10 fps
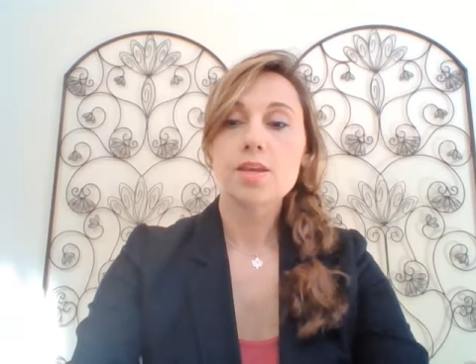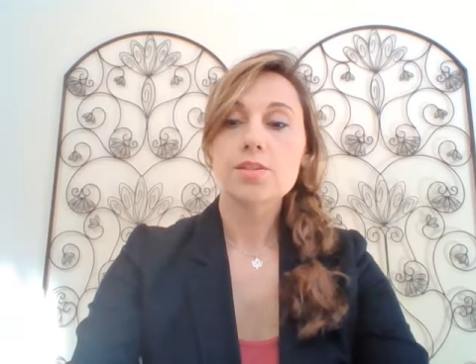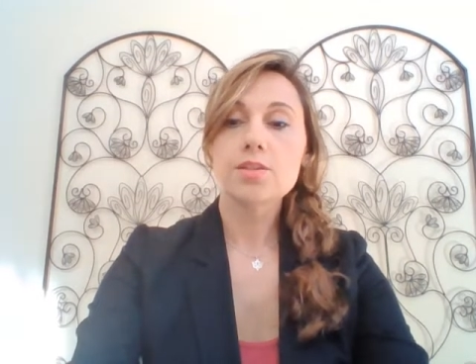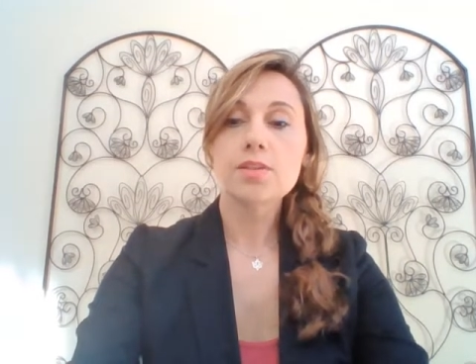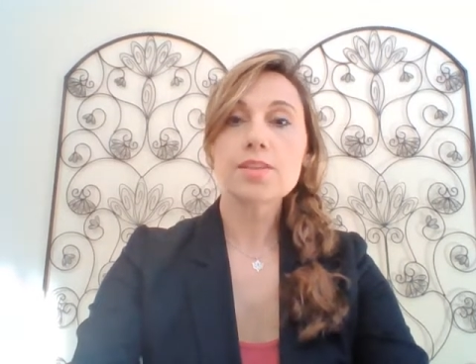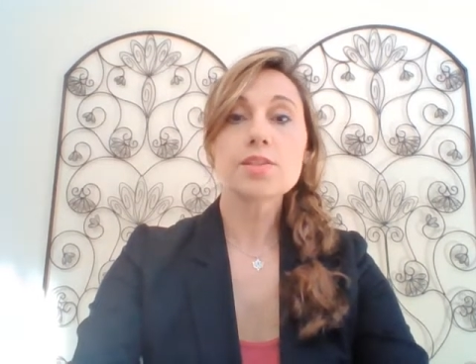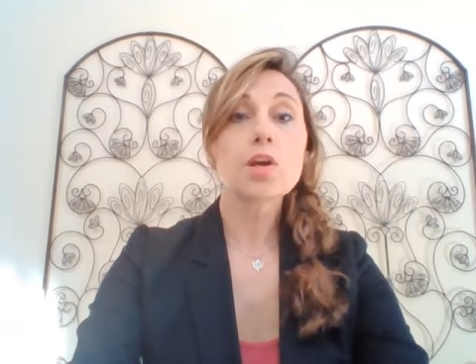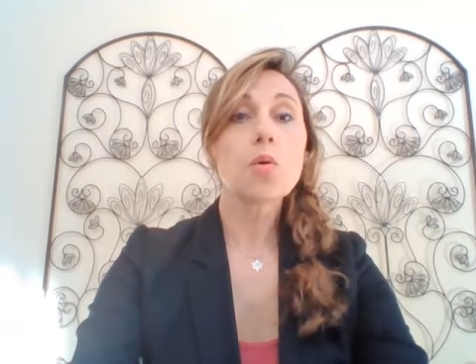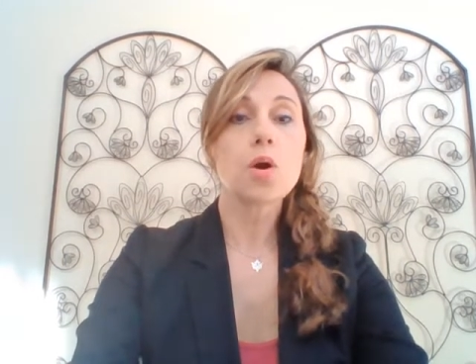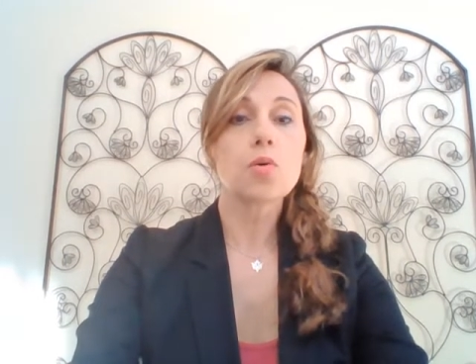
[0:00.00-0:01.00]
So let's
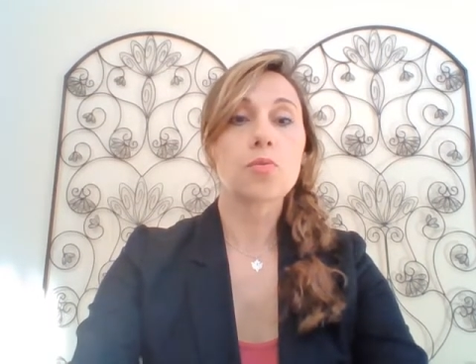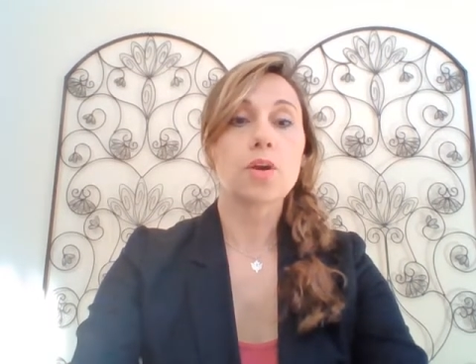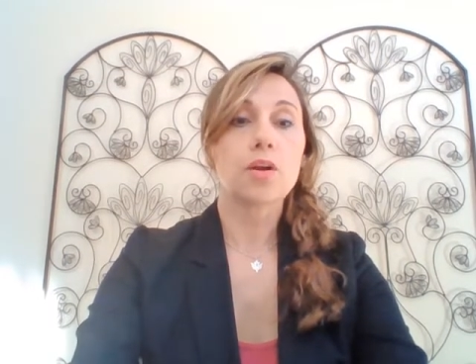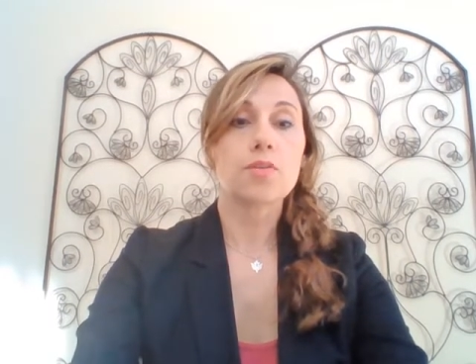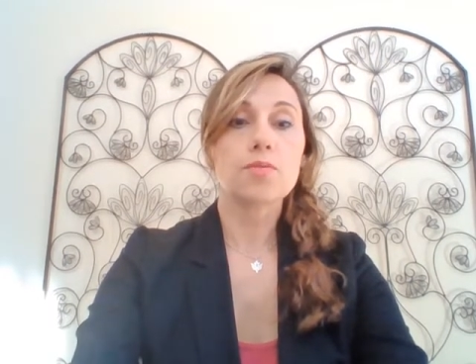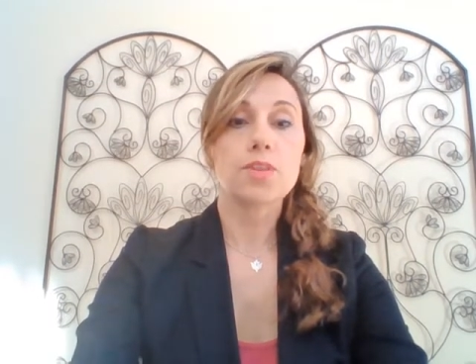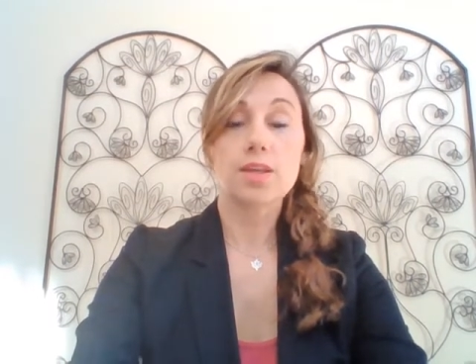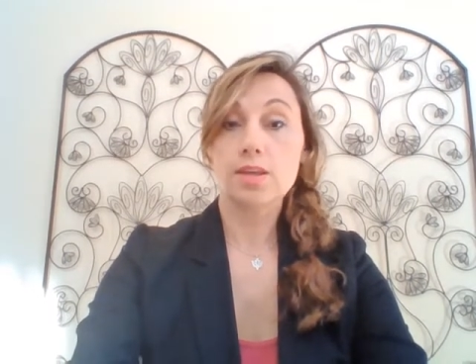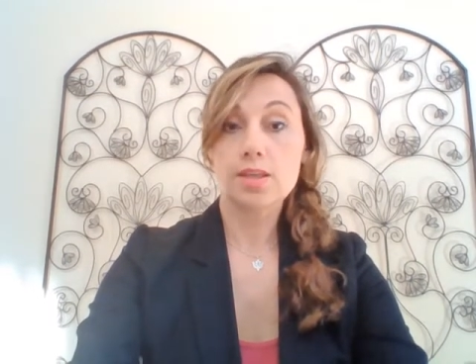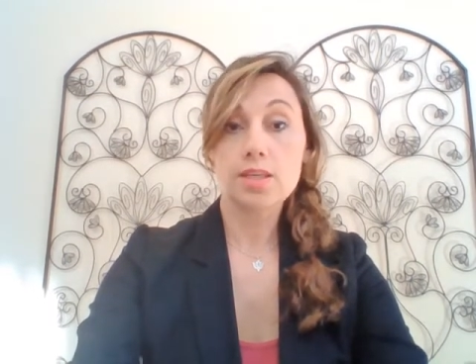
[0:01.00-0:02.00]
go over
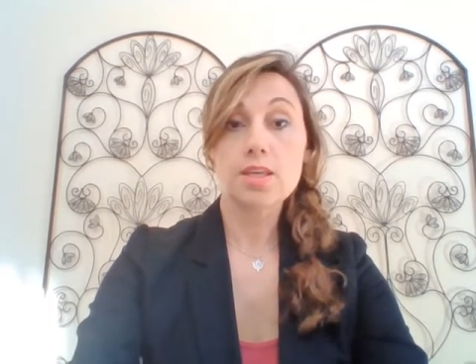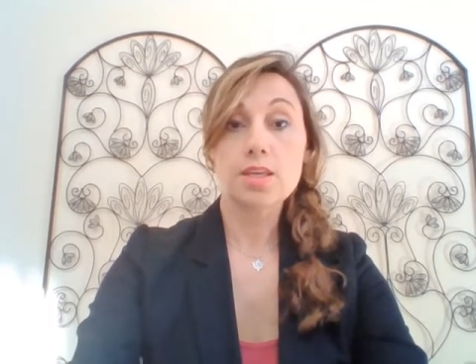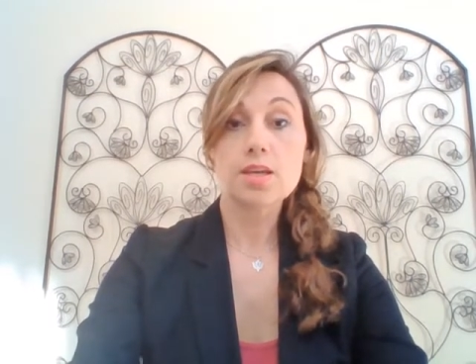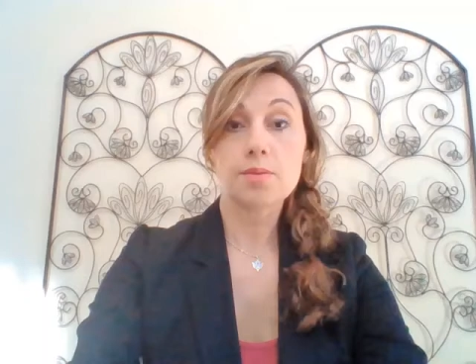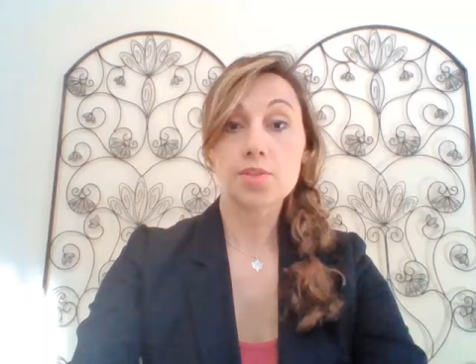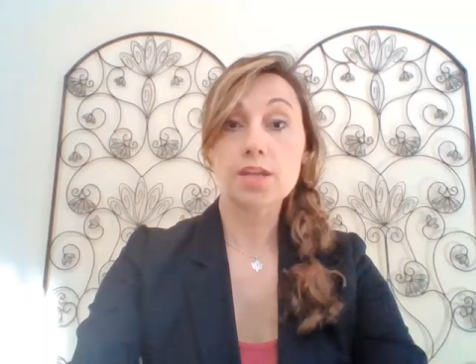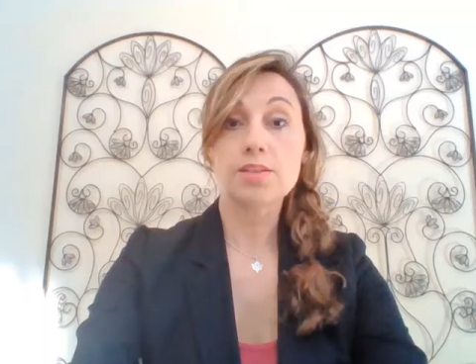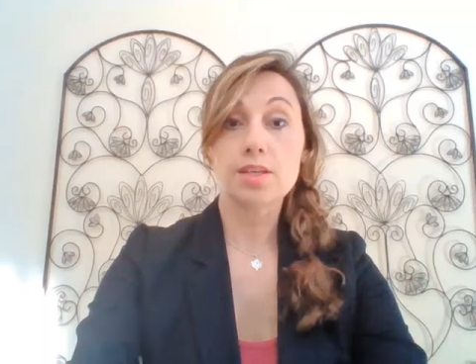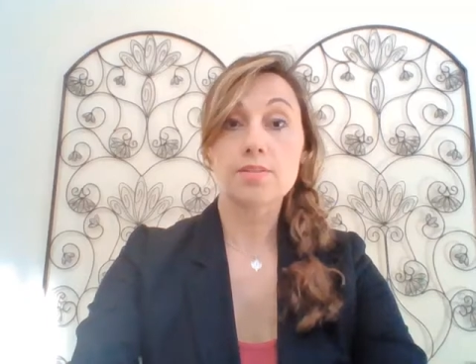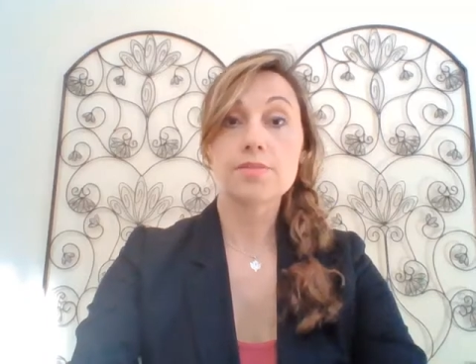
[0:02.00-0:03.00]
the key
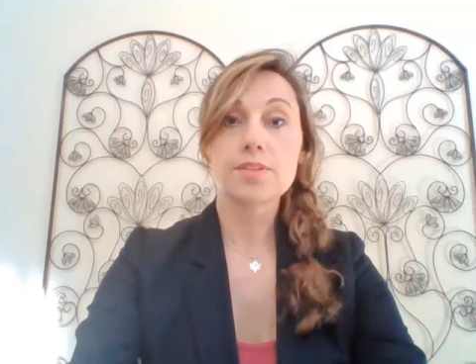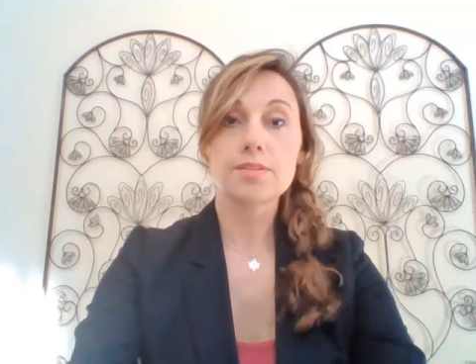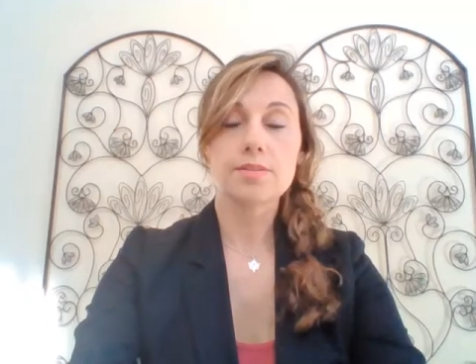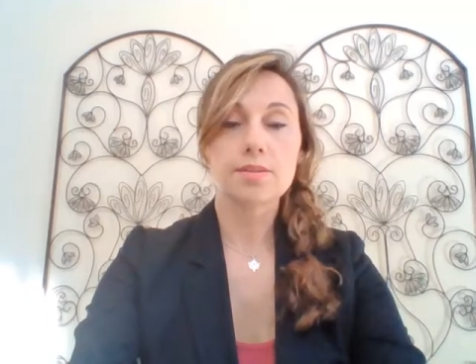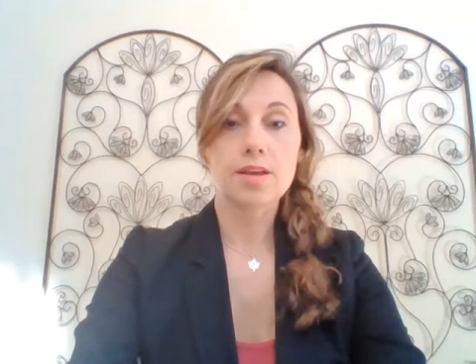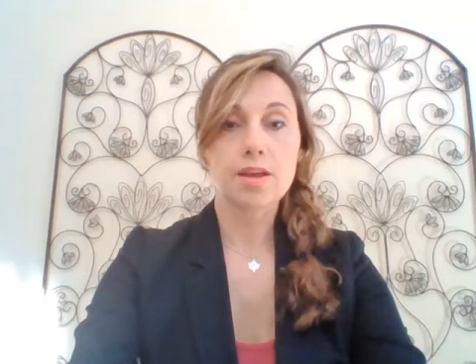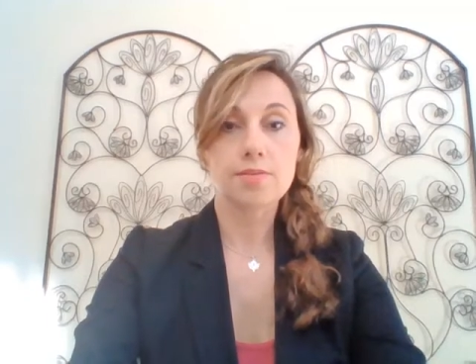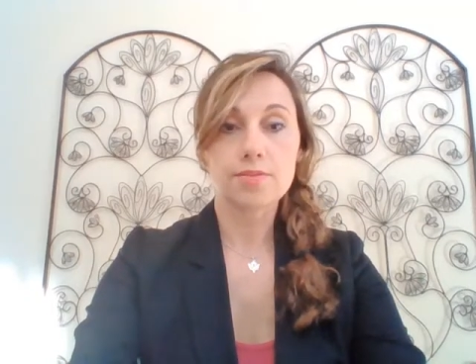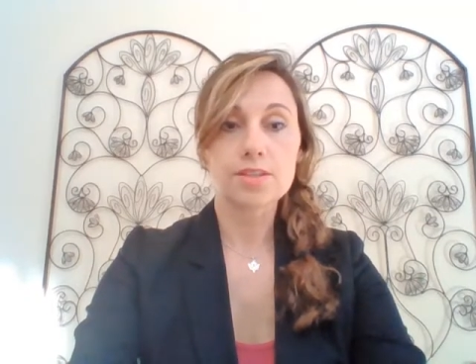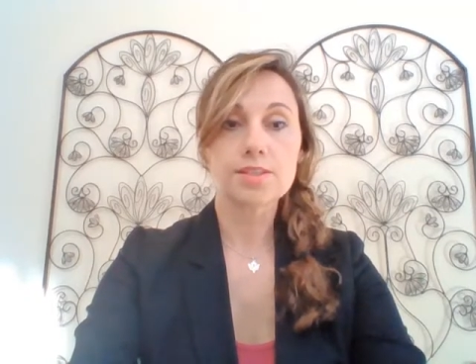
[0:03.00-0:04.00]
objectives
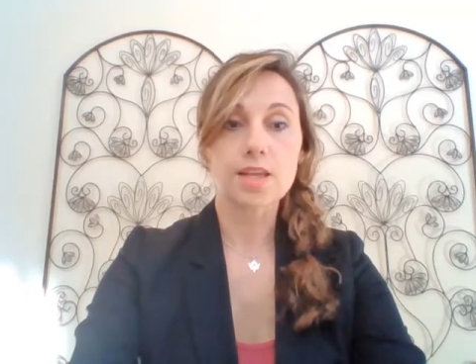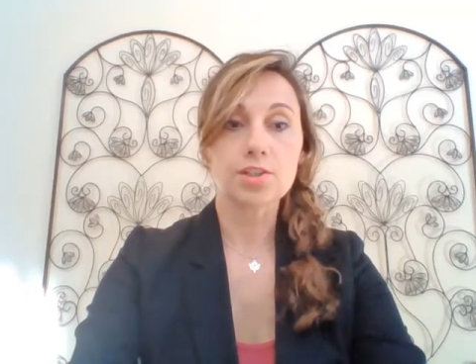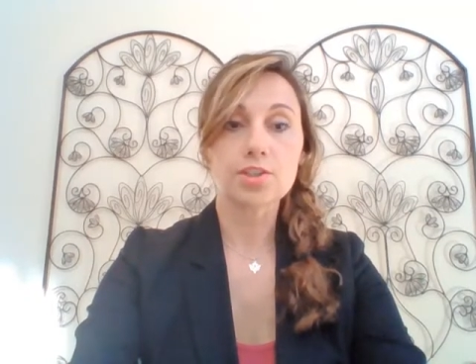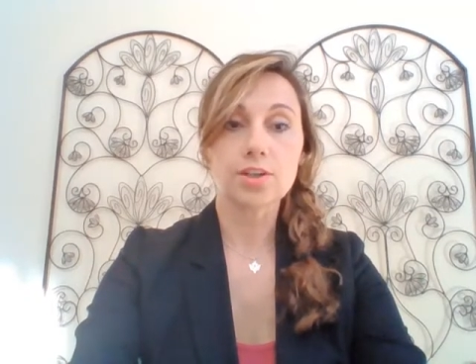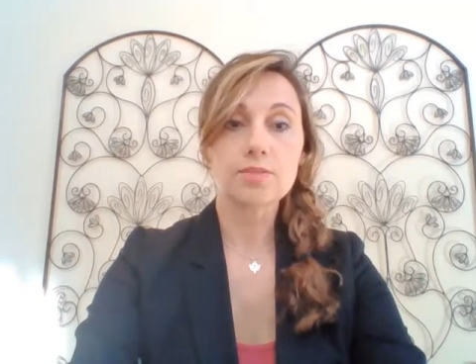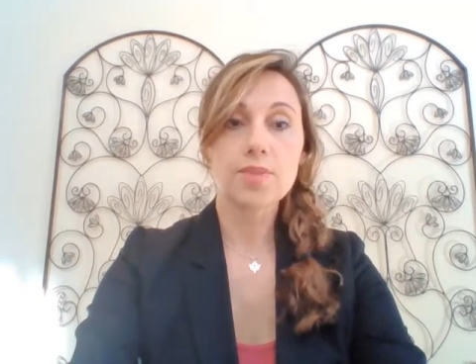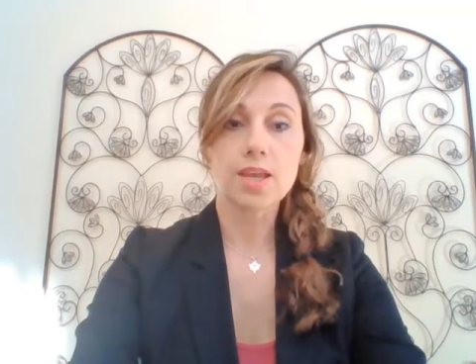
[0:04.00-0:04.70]
of this lecture,